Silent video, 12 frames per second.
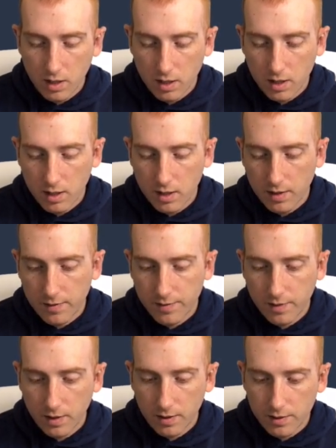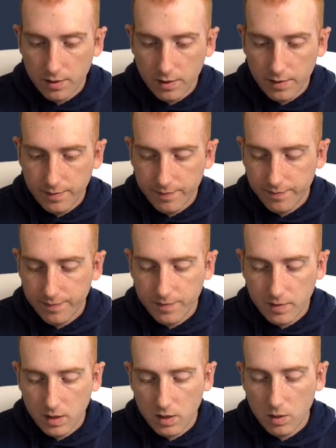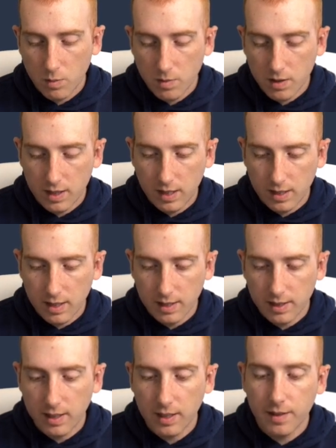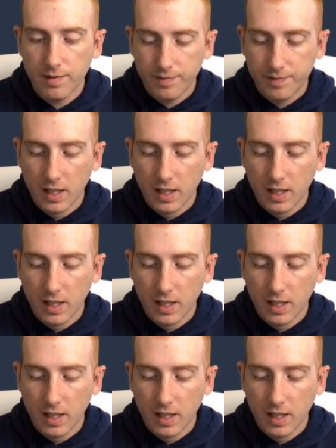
uh, first. twenty nineteen.